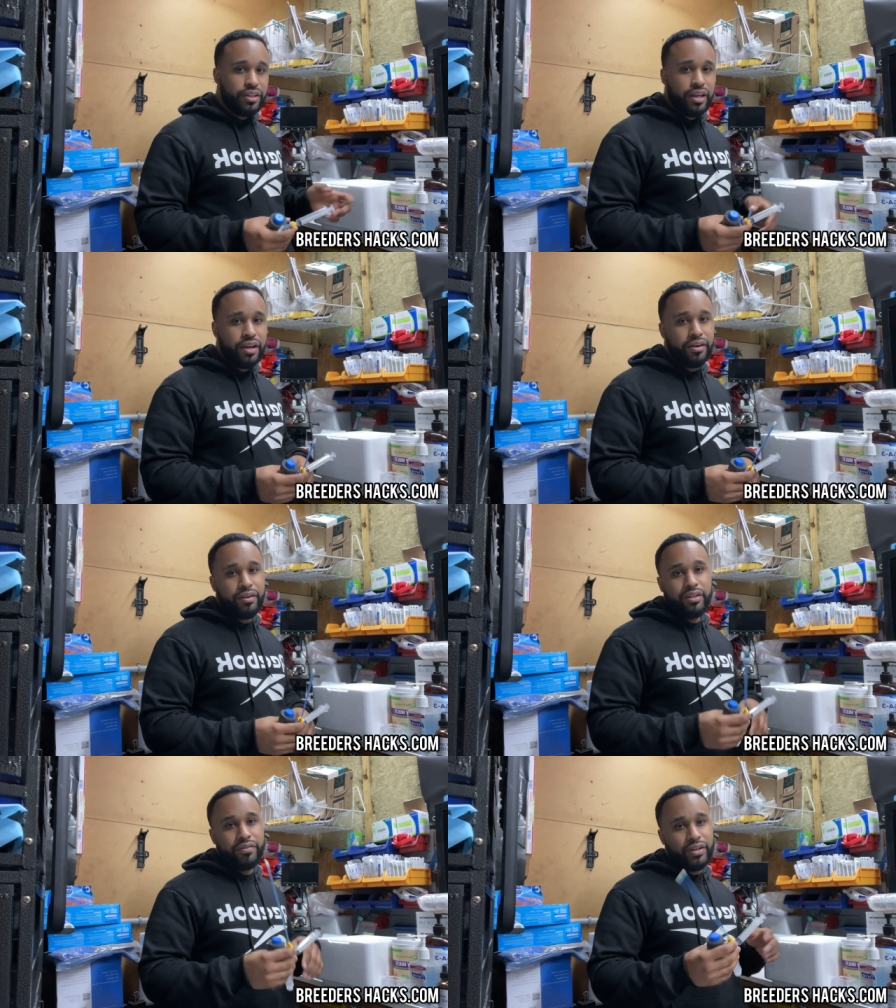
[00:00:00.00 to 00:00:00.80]
there,
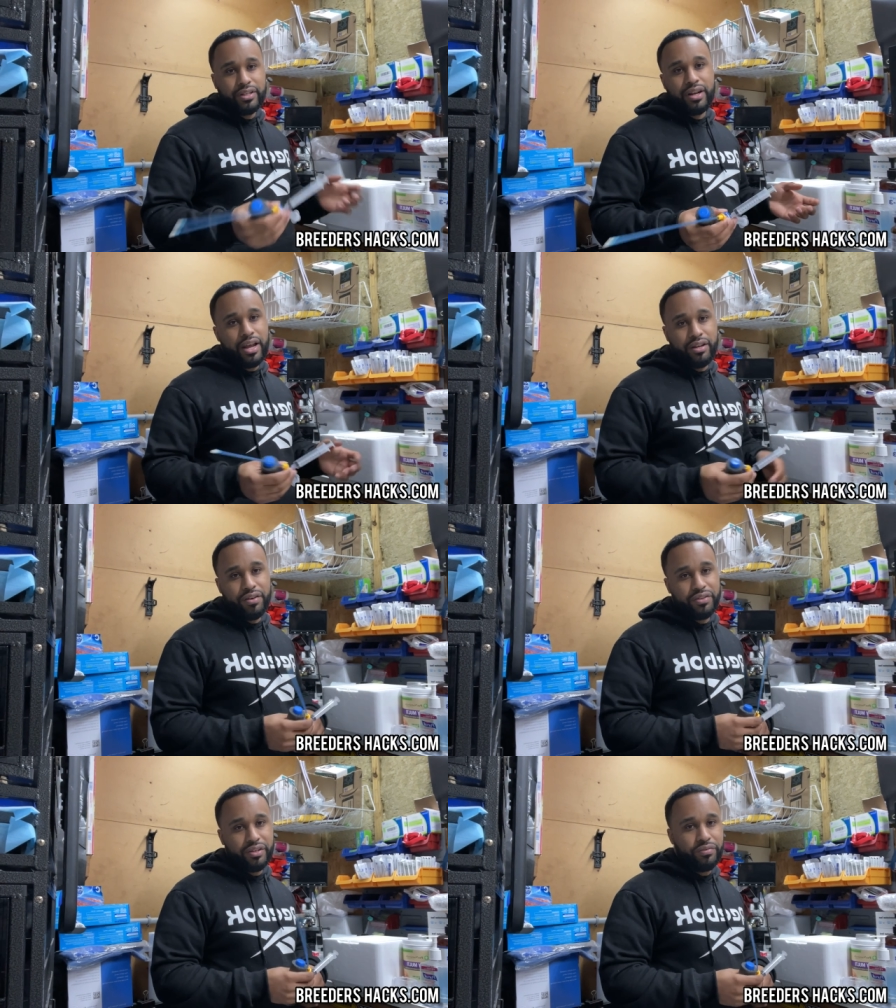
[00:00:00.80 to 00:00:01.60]
the vet's gonna handle
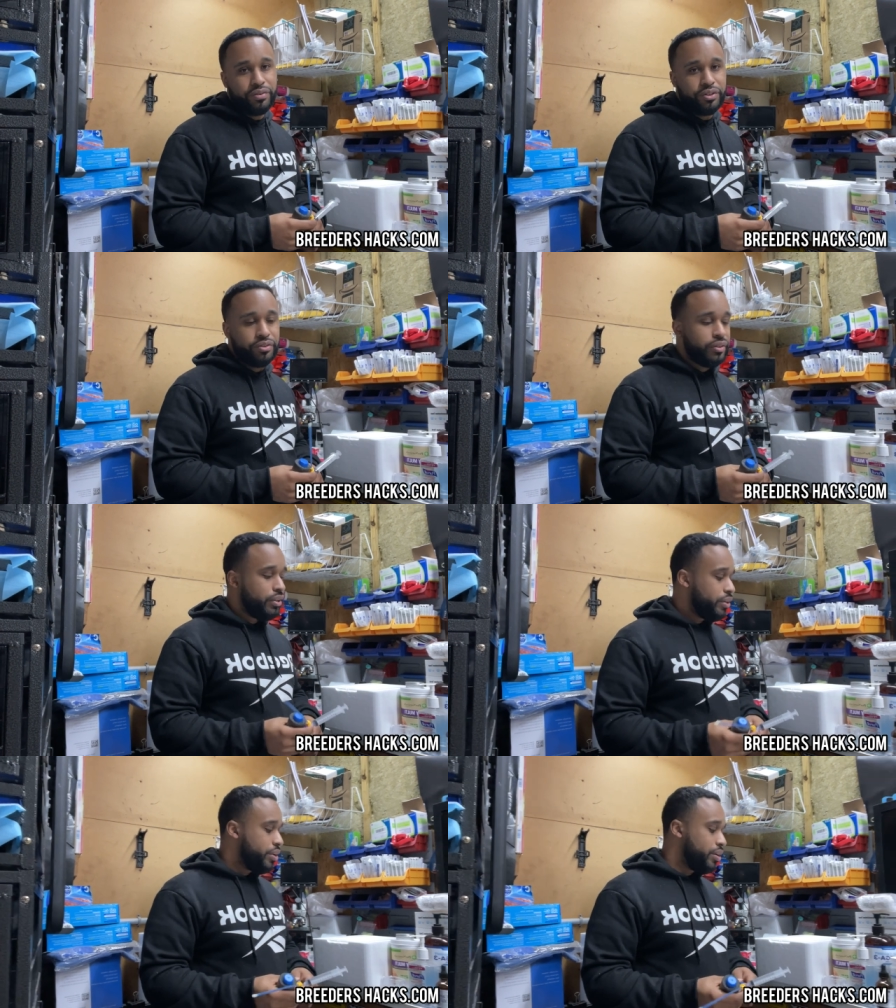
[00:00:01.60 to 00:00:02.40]
everything for you,
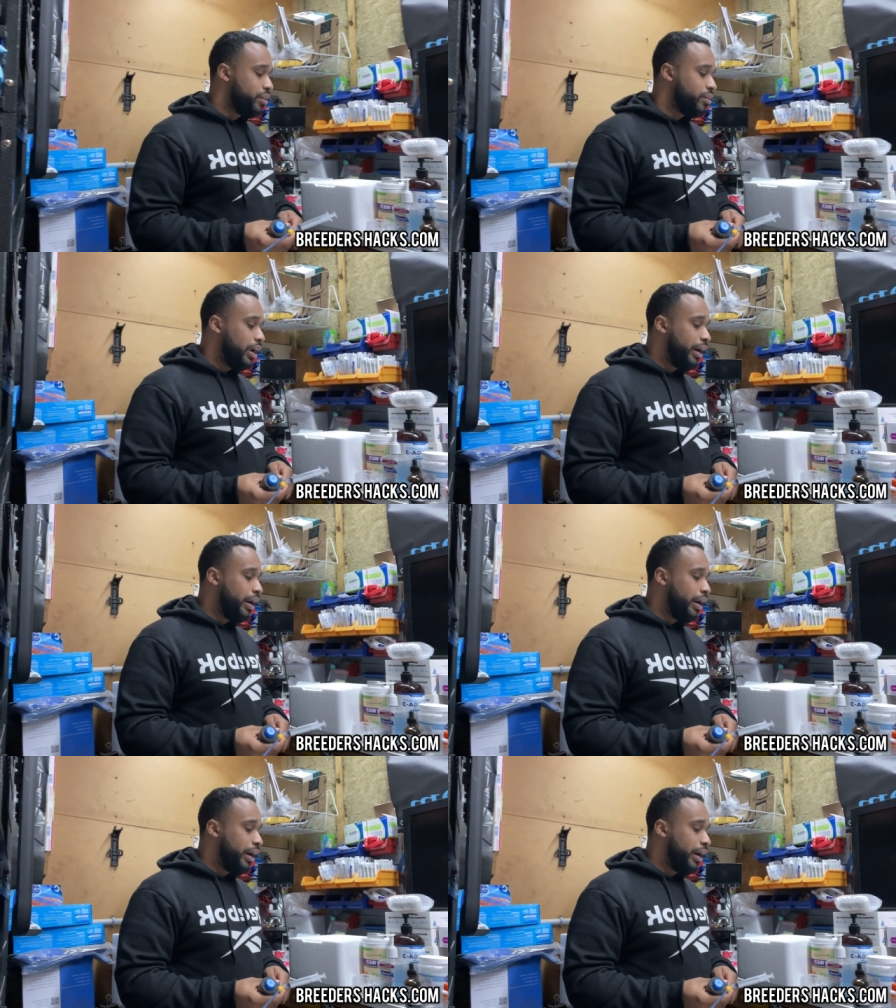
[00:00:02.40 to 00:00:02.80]
you know?